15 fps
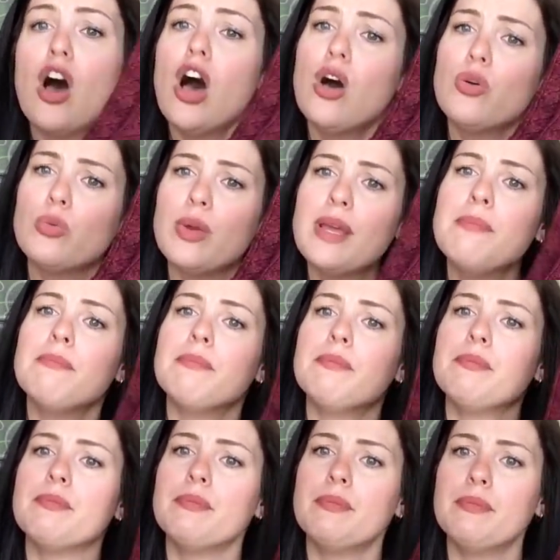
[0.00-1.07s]
Oh, it,
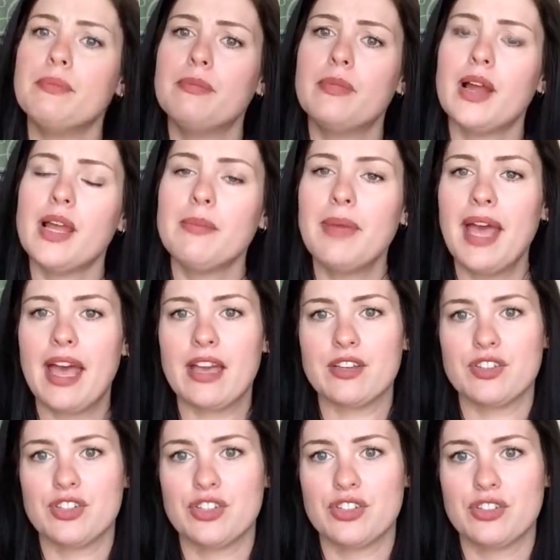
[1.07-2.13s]
I
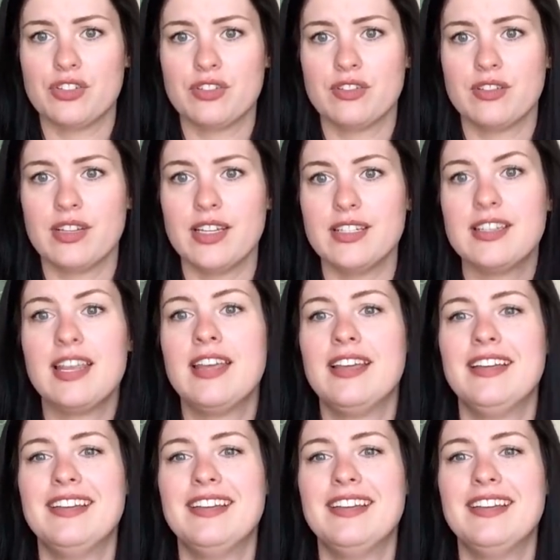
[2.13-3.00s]
match. It,